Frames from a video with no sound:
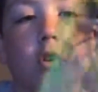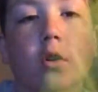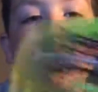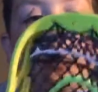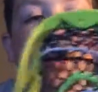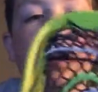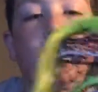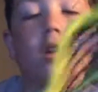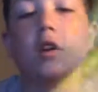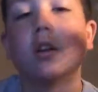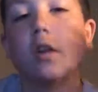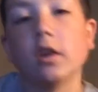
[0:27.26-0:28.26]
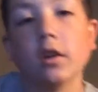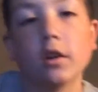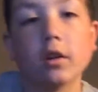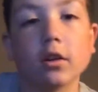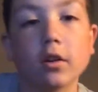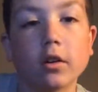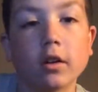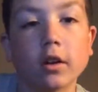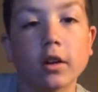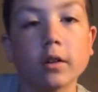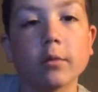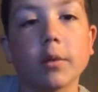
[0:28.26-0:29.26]
Lakota
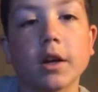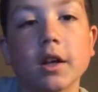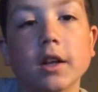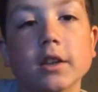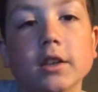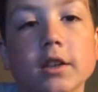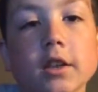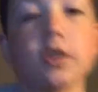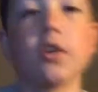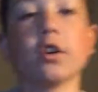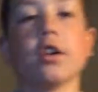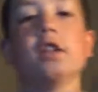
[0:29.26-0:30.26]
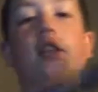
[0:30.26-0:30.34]
on my C30.